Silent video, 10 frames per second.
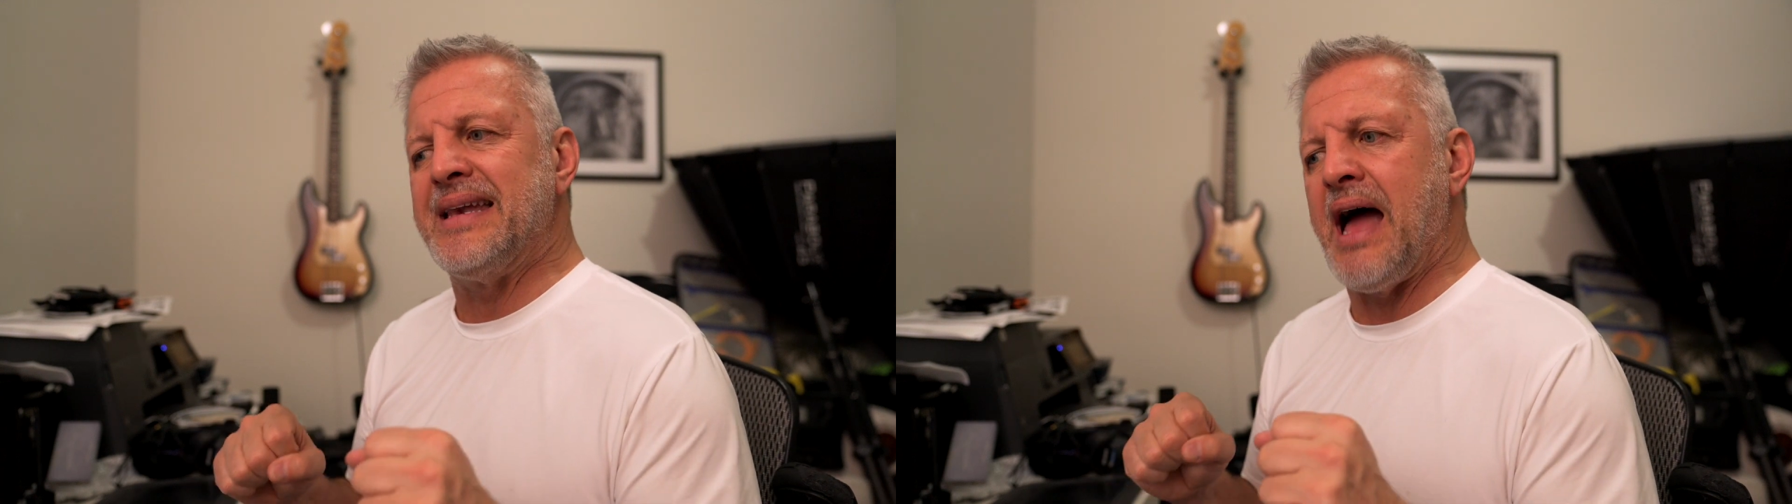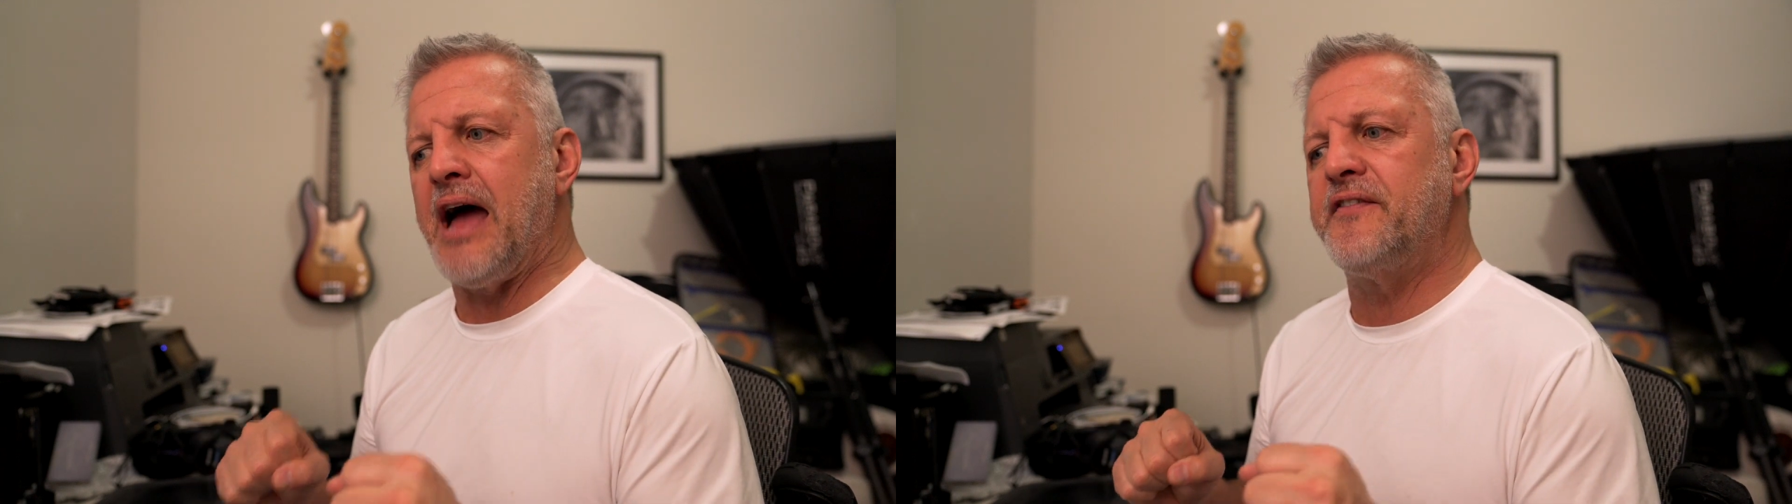
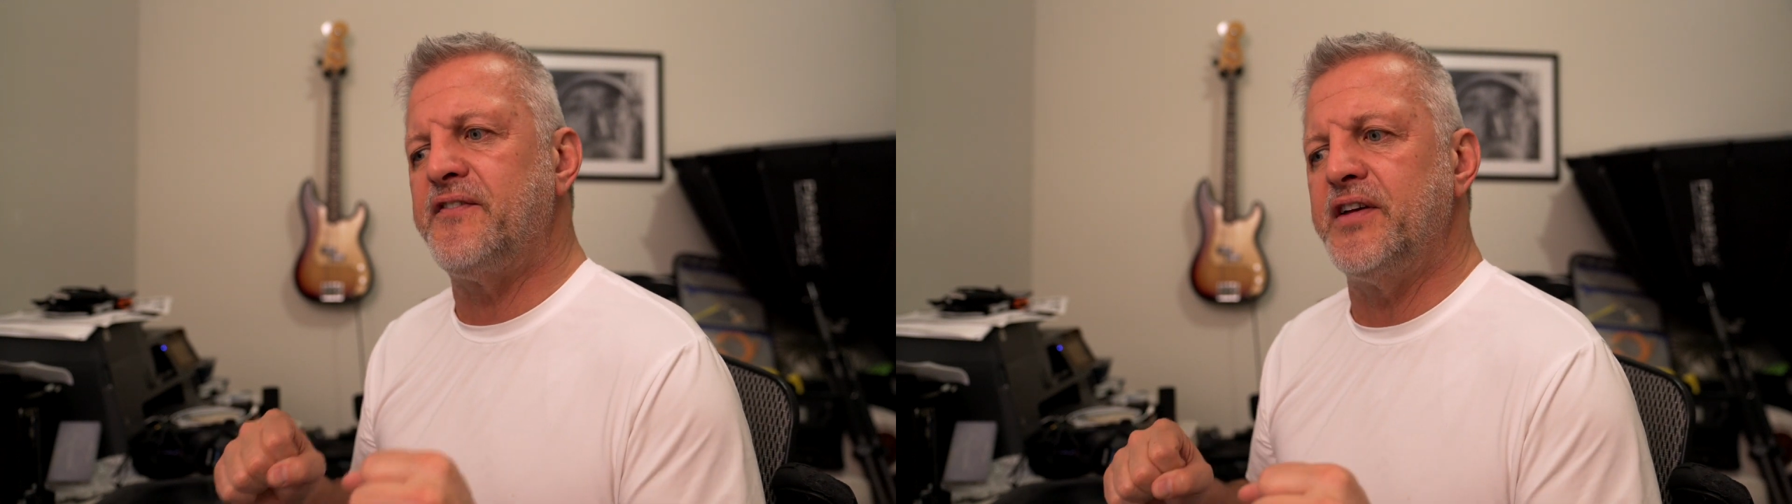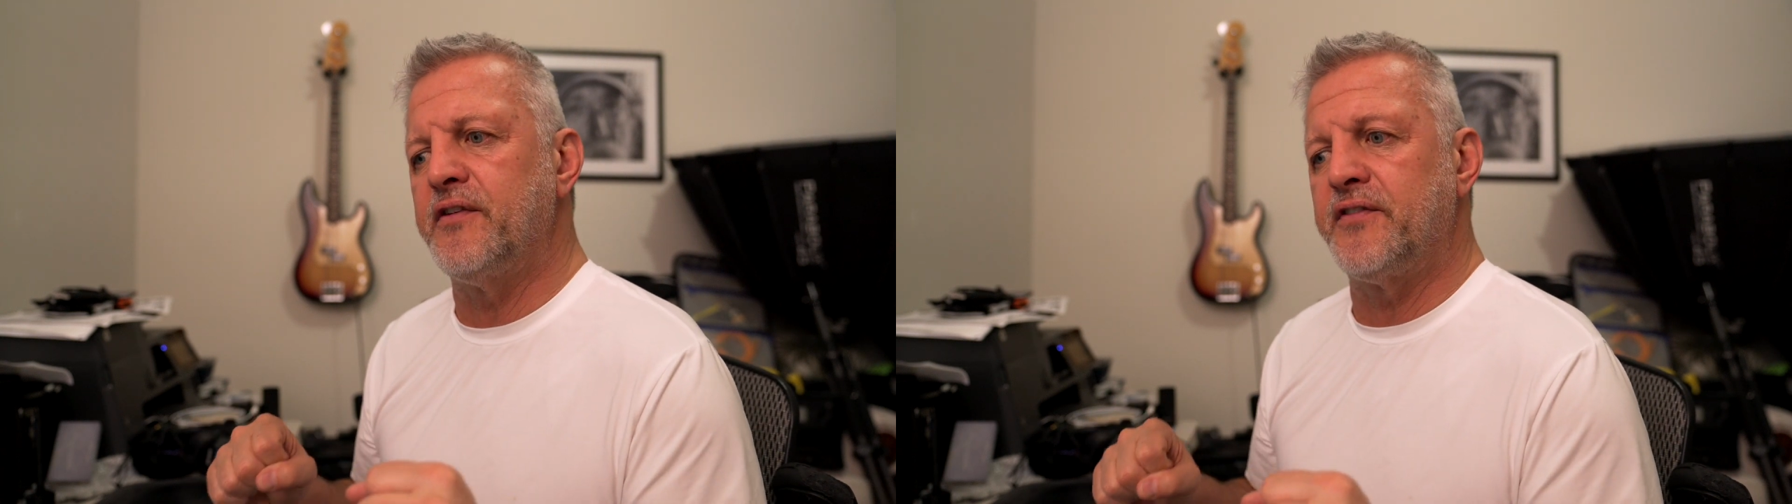not
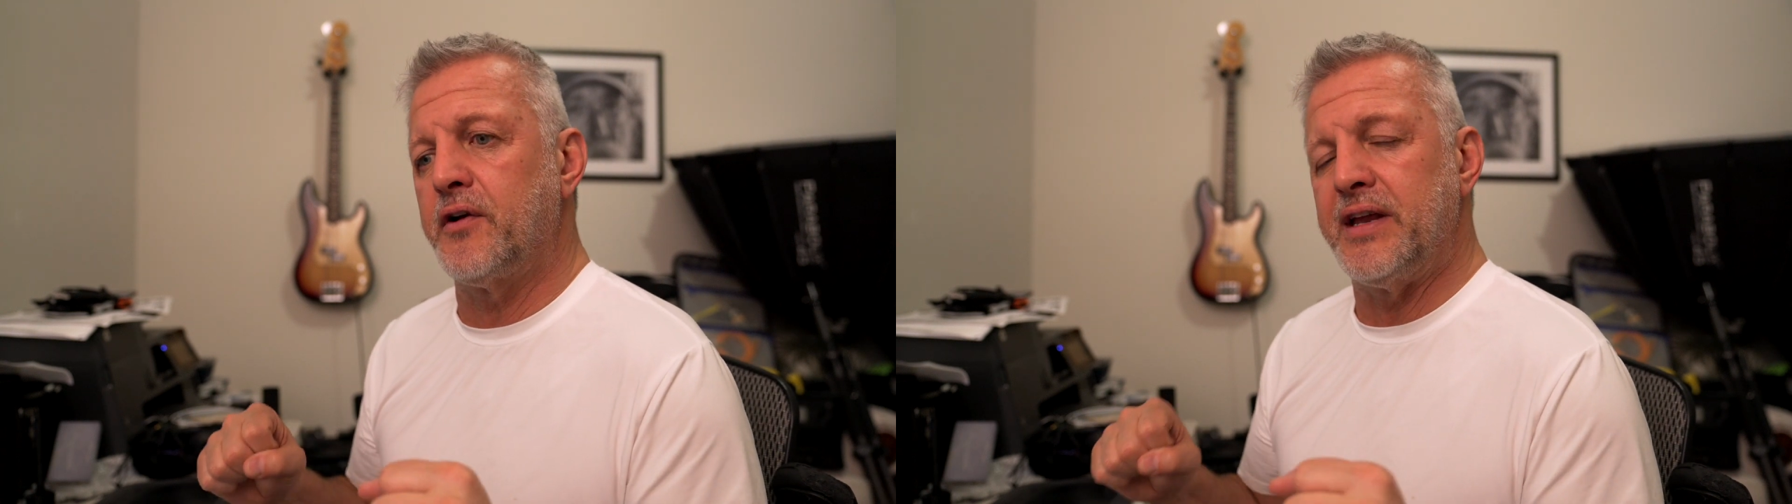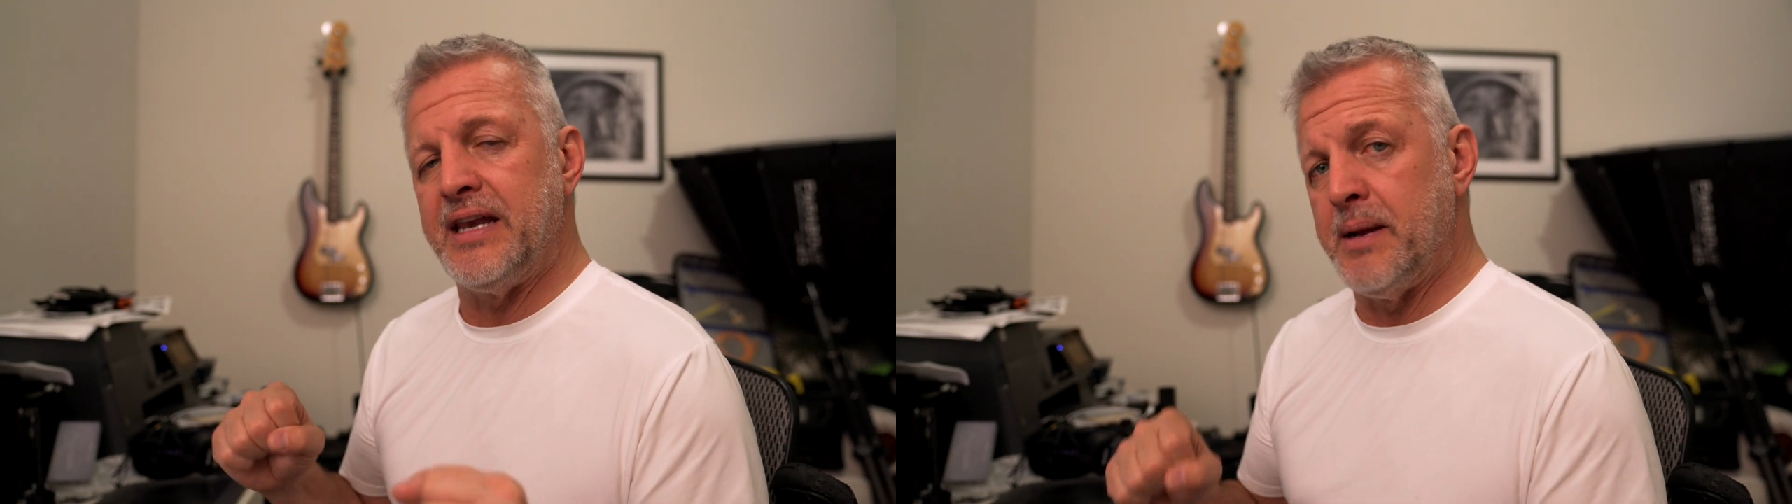feel
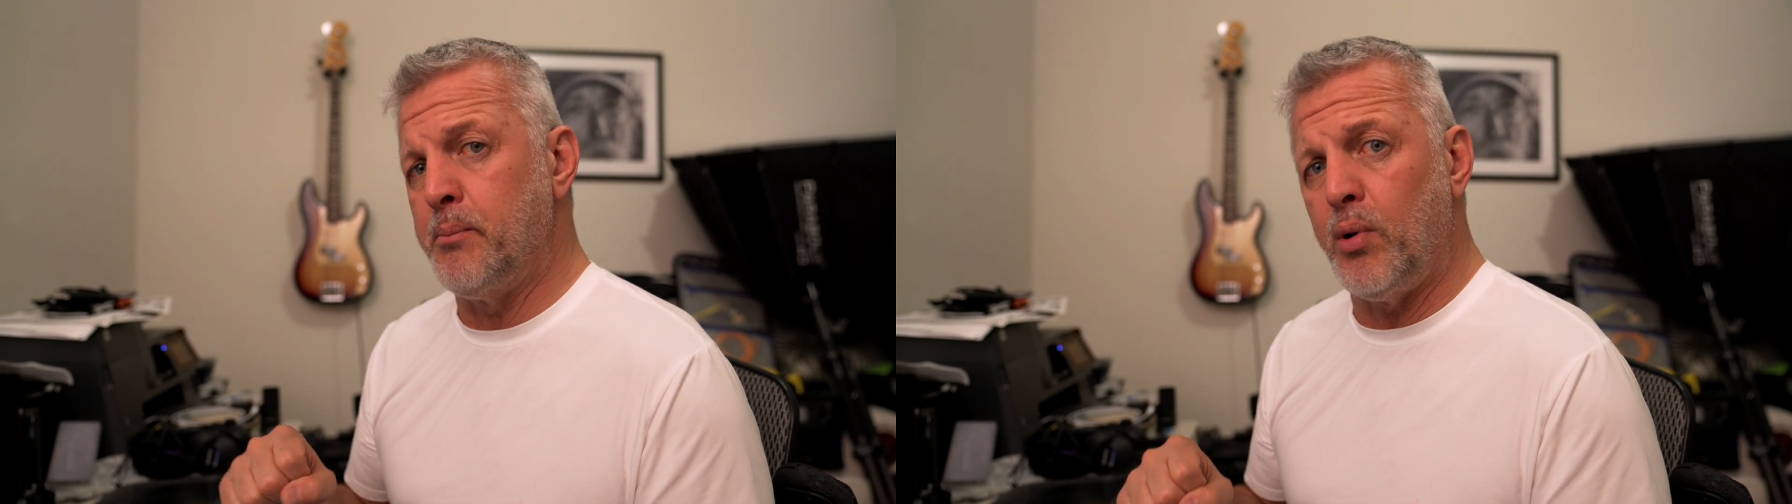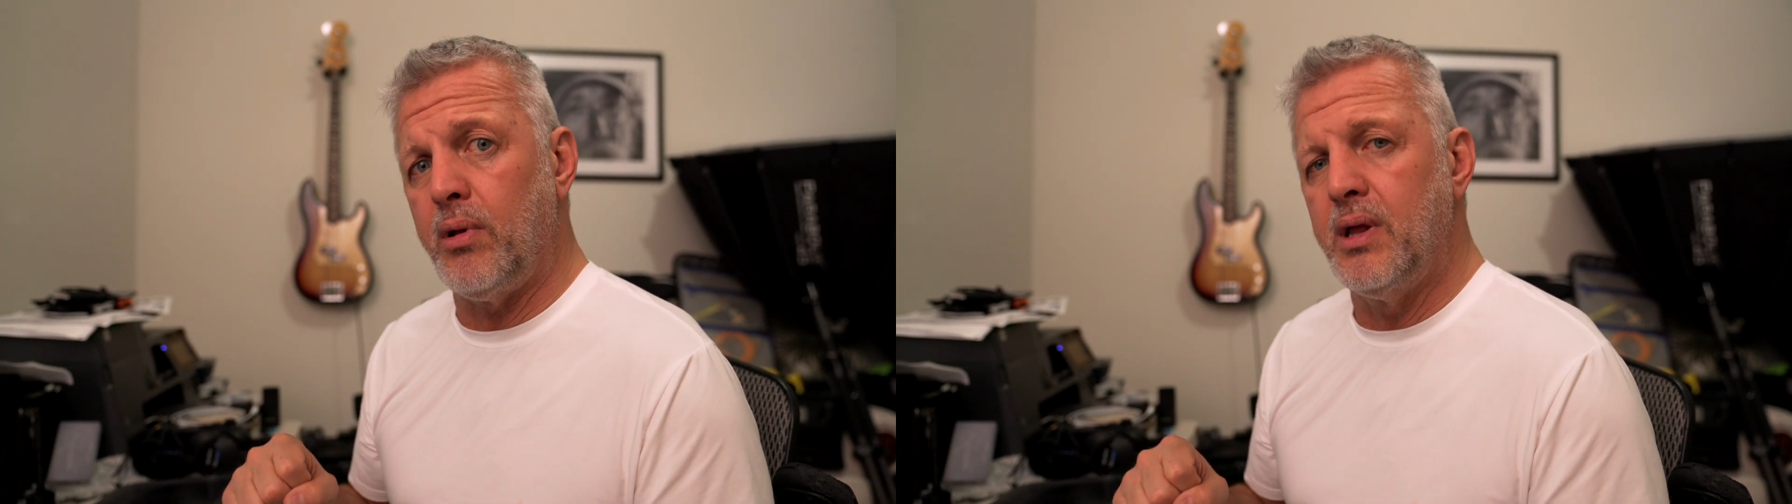very
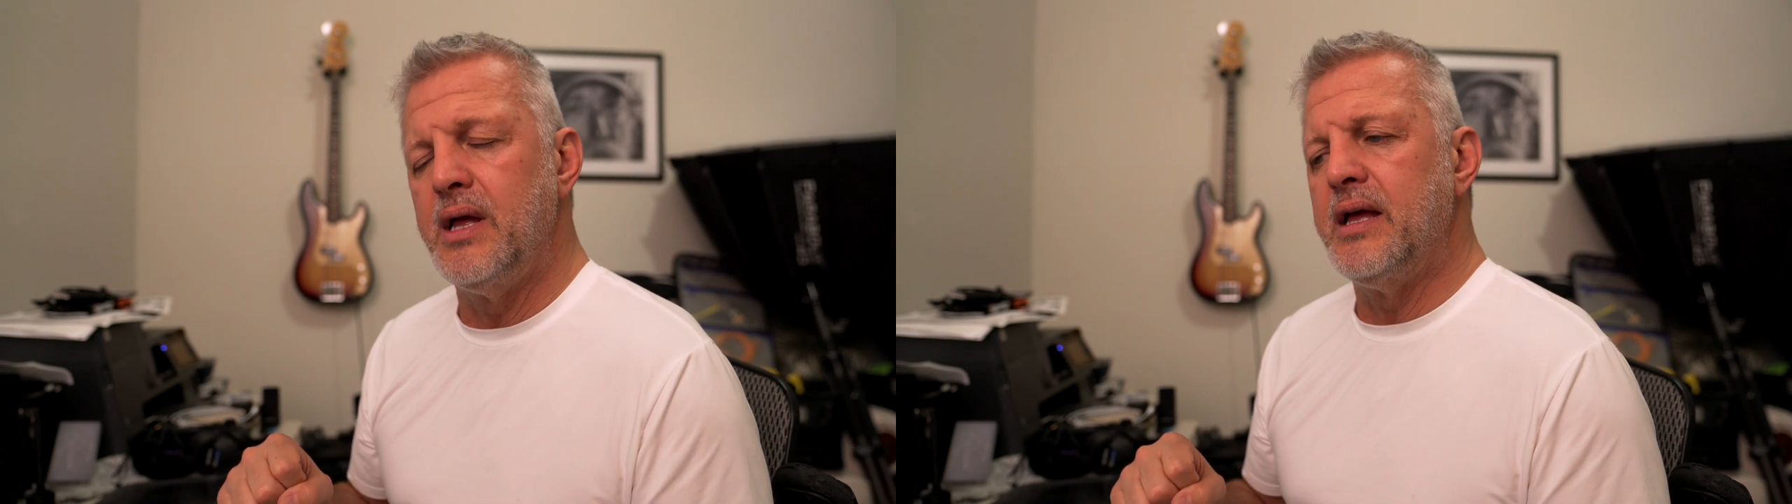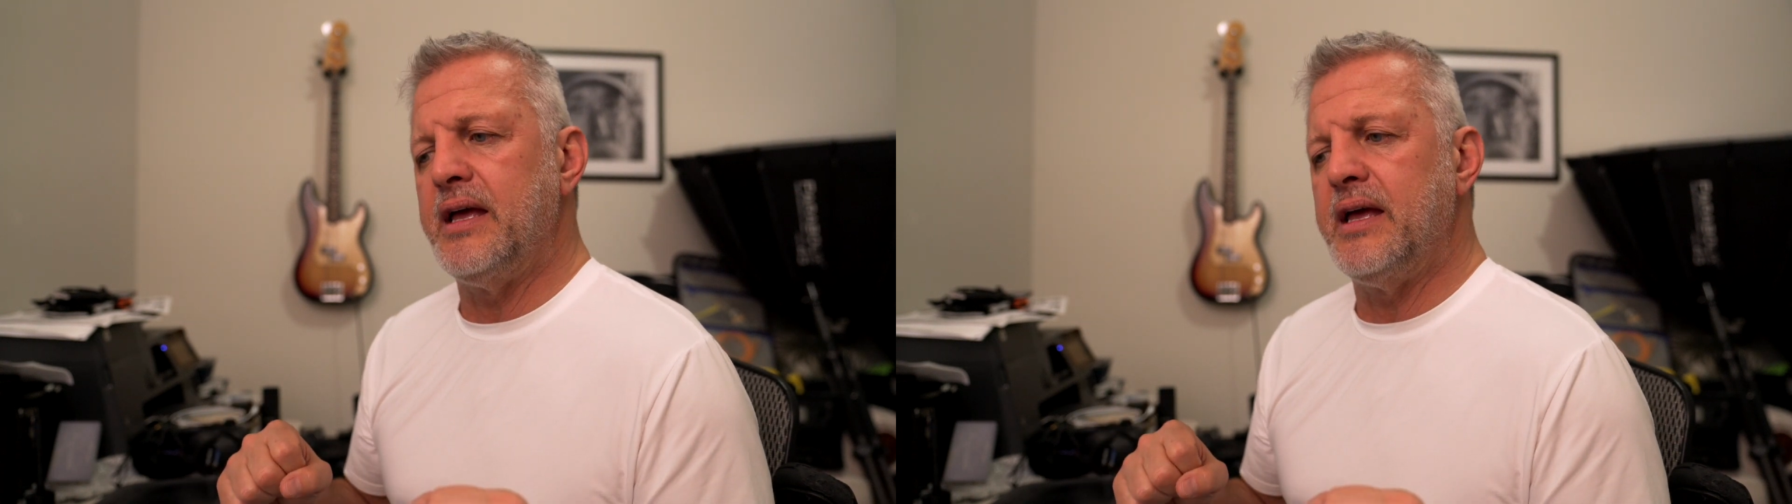nimble.